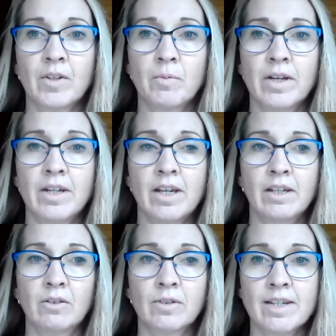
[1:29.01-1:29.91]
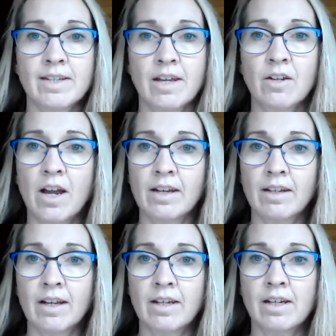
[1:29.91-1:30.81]
when he looked at sunlight,
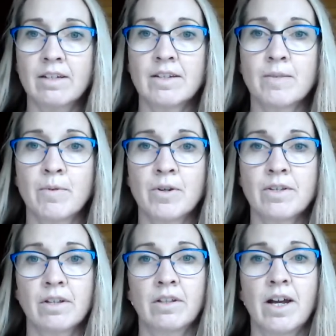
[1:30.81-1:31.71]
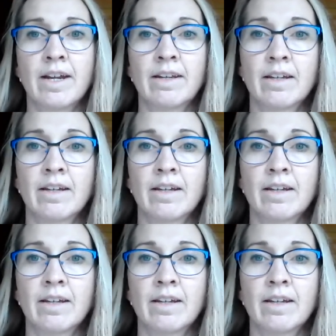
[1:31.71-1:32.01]
and he dispersed the light